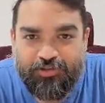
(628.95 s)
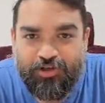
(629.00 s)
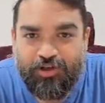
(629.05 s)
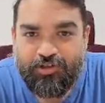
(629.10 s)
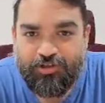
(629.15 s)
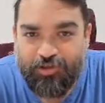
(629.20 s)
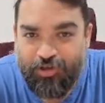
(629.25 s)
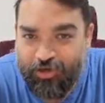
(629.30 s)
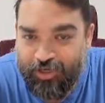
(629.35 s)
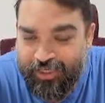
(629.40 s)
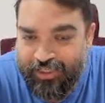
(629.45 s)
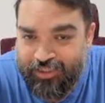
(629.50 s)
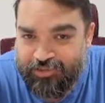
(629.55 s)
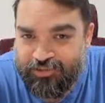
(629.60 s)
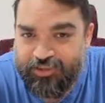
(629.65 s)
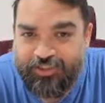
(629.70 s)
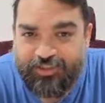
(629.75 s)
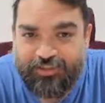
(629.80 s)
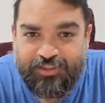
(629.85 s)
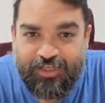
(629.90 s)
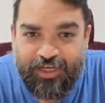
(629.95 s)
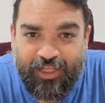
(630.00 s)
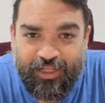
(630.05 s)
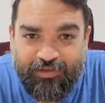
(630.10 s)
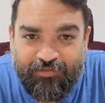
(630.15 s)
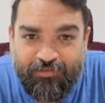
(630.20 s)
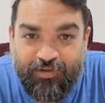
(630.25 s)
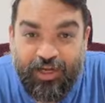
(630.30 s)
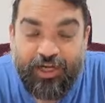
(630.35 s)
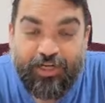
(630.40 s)
Your agent is live,
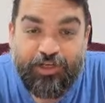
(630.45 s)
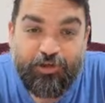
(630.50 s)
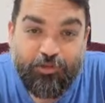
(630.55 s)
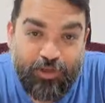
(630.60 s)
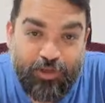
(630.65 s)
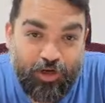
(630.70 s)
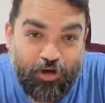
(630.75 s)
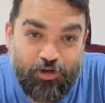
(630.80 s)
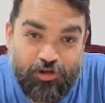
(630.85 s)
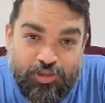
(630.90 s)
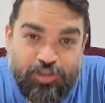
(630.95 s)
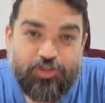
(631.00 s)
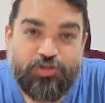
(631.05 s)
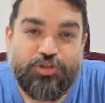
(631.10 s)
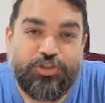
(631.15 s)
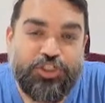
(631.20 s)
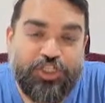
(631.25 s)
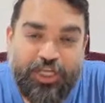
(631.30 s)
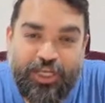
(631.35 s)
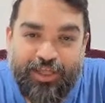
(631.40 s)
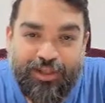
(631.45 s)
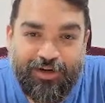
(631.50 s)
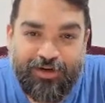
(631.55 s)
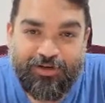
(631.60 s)
and you can also share